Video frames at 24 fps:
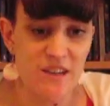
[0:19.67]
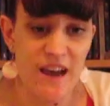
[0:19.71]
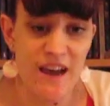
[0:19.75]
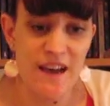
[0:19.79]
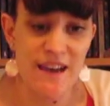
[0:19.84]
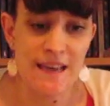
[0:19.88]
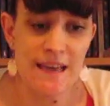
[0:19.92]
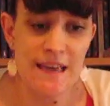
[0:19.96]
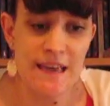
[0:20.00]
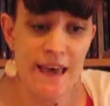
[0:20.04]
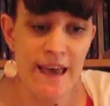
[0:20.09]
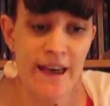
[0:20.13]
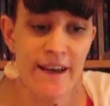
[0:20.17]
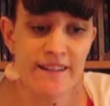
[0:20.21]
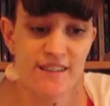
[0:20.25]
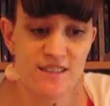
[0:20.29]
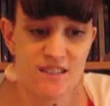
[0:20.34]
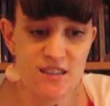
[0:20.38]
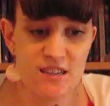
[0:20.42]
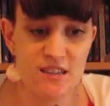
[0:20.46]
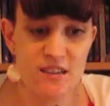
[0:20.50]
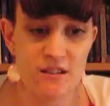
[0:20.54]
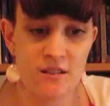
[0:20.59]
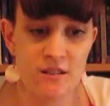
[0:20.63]
I get
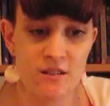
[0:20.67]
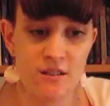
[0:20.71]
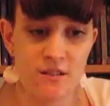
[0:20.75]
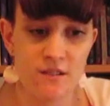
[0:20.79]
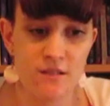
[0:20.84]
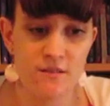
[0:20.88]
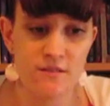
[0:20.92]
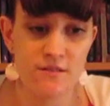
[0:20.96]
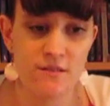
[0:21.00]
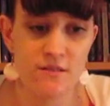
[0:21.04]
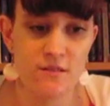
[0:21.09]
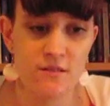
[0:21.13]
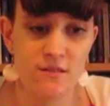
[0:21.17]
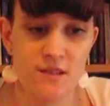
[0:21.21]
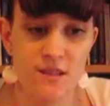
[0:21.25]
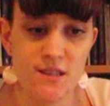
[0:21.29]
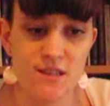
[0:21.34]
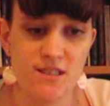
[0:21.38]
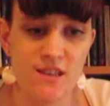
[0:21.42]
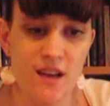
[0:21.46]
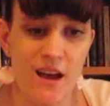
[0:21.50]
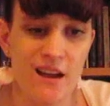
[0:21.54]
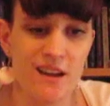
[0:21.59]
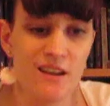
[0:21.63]
the
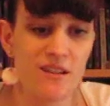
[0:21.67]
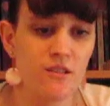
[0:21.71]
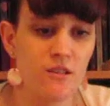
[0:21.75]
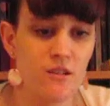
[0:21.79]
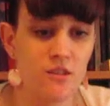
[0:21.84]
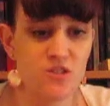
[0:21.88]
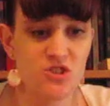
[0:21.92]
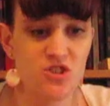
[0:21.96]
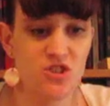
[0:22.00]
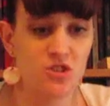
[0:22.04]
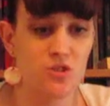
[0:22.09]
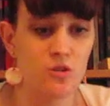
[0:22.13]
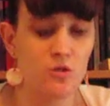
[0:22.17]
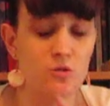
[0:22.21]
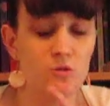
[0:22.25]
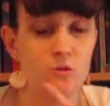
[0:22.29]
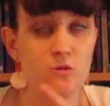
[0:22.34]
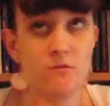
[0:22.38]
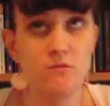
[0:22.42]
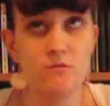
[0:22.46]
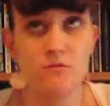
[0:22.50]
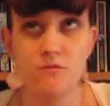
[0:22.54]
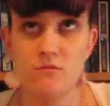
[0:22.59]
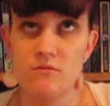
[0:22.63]
psychological,